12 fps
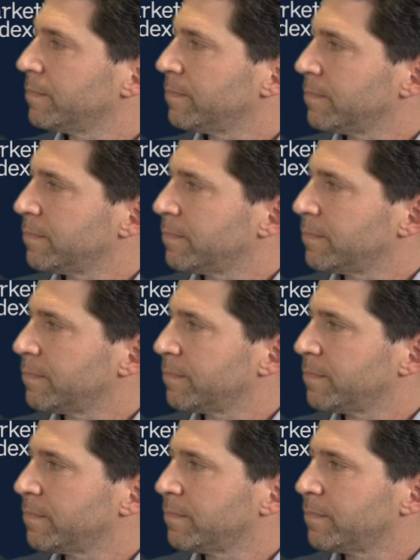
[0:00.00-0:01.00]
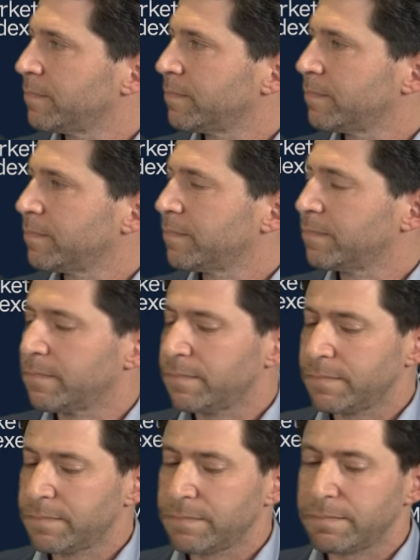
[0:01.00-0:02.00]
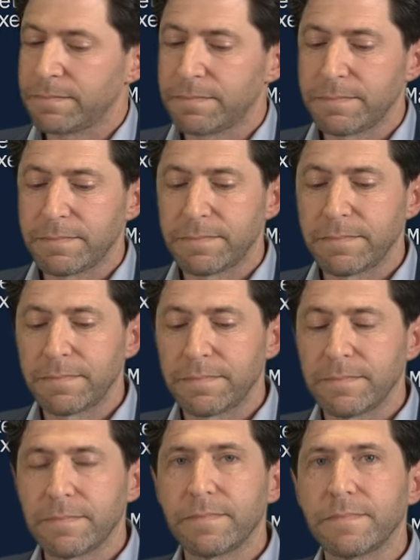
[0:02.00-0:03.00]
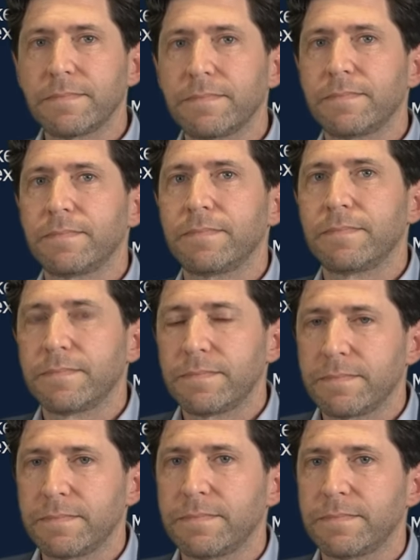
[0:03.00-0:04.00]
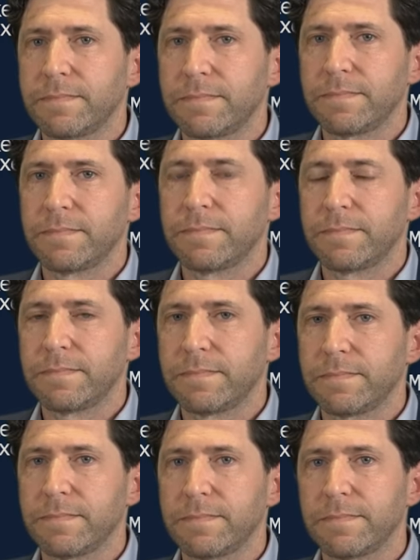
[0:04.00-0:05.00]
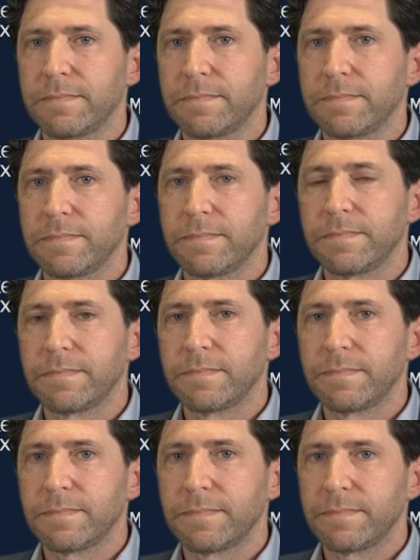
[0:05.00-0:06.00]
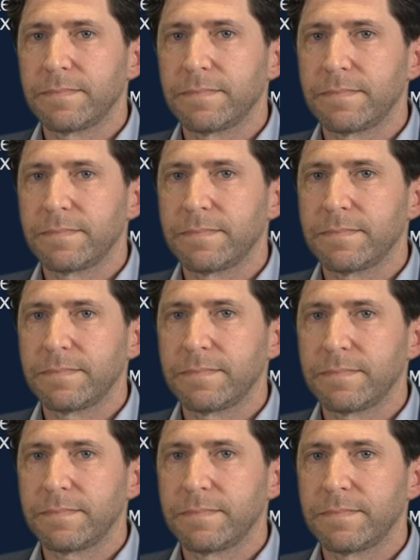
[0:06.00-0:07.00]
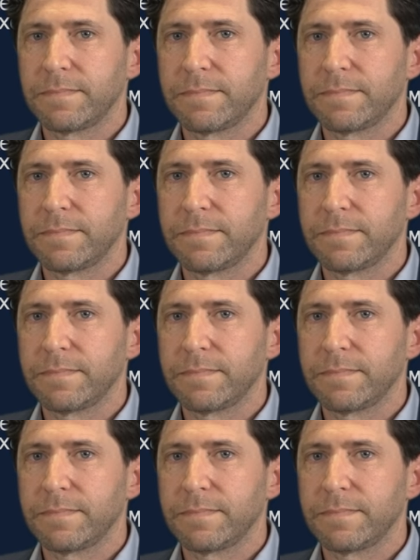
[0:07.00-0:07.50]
No words are spoken by the person on screen.